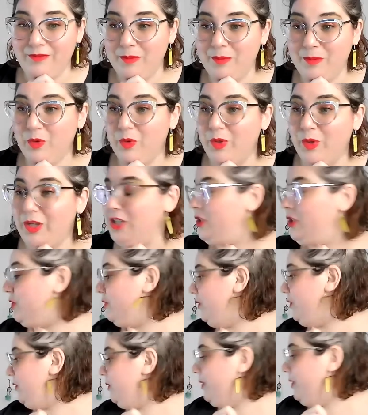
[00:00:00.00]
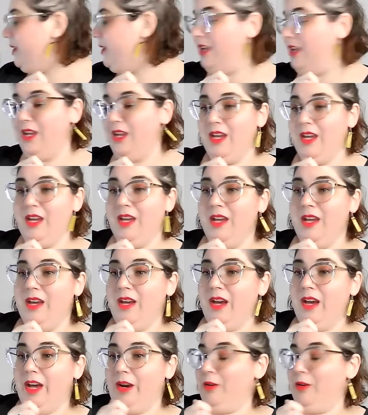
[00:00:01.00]
I'm going to,
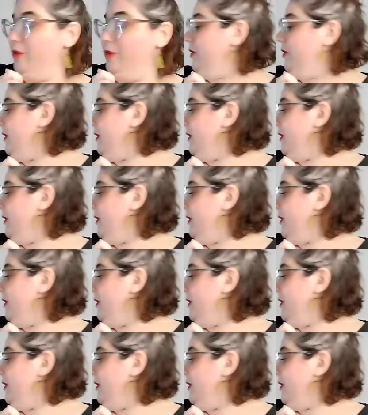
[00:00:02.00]
I don't know if you